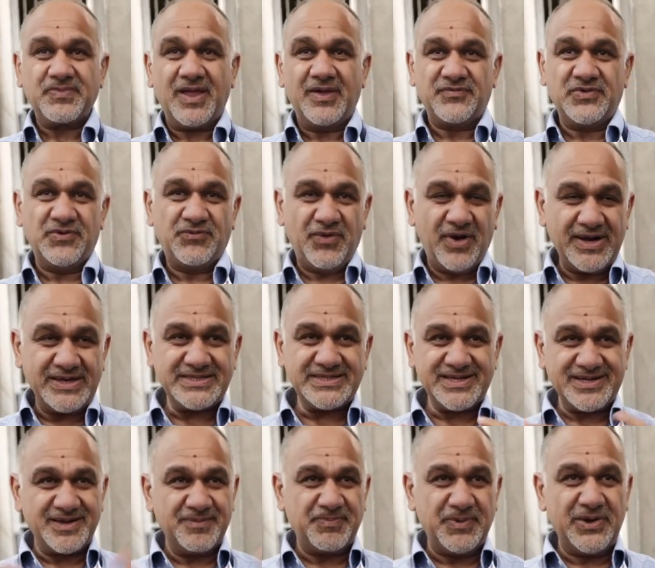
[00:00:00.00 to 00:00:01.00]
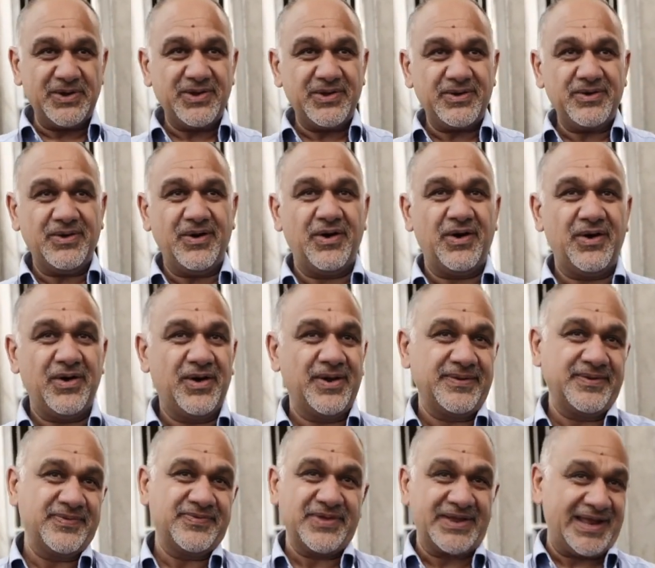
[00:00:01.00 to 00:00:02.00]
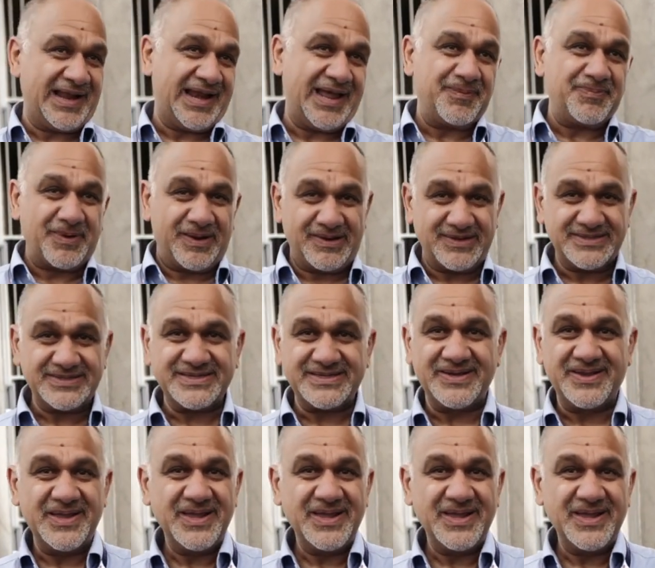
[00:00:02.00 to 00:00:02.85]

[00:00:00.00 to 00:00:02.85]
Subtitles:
if you're writing a book on the Galapagos,